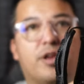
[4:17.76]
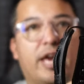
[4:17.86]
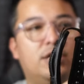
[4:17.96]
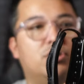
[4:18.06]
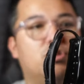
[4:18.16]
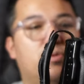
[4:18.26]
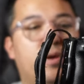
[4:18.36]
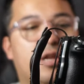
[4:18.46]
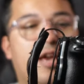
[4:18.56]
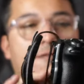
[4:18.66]
your cage a little
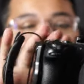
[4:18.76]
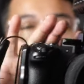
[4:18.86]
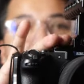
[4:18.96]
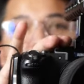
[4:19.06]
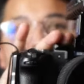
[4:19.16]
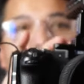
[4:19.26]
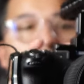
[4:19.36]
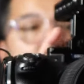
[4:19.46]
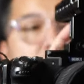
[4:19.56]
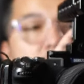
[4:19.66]
bit and you have the protection
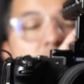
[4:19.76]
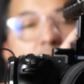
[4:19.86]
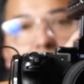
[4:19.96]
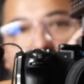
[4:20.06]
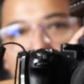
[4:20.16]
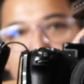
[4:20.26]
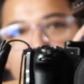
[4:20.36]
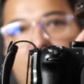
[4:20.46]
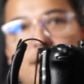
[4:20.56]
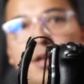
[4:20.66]
on the left
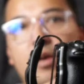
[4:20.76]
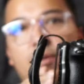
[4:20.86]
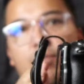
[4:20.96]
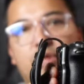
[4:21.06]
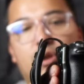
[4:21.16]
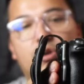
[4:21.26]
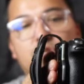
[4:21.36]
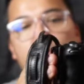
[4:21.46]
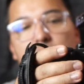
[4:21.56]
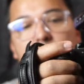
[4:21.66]
side but then
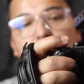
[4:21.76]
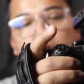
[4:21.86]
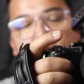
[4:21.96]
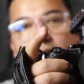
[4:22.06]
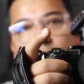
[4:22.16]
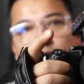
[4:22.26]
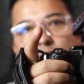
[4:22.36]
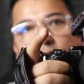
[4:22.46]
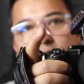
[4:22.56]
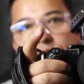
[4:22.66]
also you can use the camera's
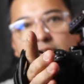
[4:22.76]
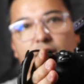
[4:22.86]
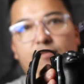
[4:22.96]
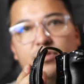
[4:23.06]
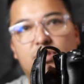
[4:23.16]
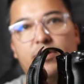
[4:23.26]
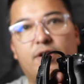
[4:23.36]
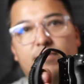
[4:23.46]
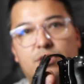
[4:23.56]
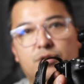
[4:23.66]
body itself instead of
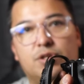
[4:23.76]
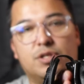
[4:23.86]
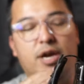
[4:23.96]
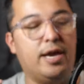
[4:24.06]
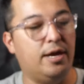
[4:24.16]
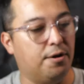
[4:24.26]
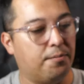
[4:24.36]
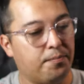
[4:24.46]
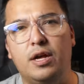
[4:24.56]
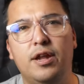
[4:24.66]
having to use this guy here
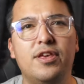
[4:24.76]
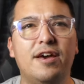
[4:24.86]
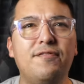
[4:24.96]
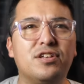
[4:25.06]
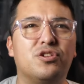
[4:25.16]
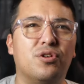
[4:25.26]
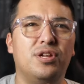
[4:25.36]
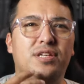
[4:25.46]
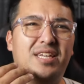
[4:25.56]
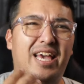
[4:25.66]
now the
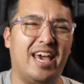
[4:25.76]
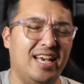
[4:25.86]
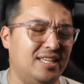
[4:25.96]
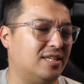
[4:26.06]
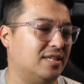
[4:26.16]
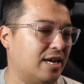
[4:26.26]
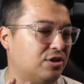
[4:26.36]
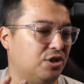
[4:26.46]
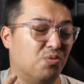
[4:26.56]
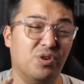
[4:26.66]
fx30's case is
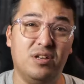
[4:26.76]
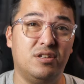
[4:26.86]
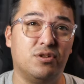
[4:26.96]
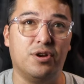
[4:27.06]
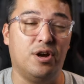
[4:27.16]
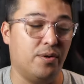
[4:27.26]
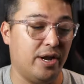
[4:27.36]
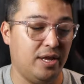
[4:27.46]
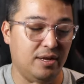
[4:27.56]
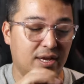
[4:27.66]
actually really sturdy
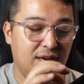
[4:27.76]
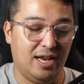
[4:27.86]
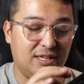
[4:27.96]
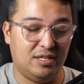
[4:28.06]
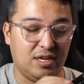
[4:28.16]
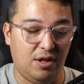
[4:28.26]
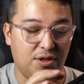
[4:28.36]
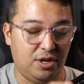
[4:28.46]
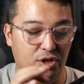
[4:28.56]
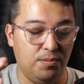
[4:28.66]
already it's
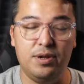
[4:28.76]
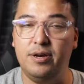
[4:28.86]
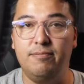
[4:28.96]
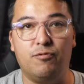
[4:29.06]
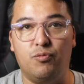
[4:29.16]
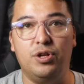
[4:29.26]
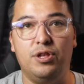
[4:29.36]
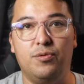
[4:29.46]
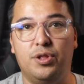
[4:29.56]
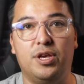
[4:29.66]
solid aluminum
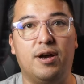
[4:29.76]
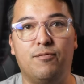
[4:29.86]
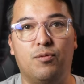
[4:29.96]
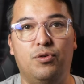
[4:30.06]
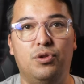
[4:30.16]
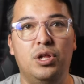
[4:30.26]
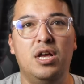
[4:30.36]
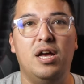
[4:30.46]
really really comfortable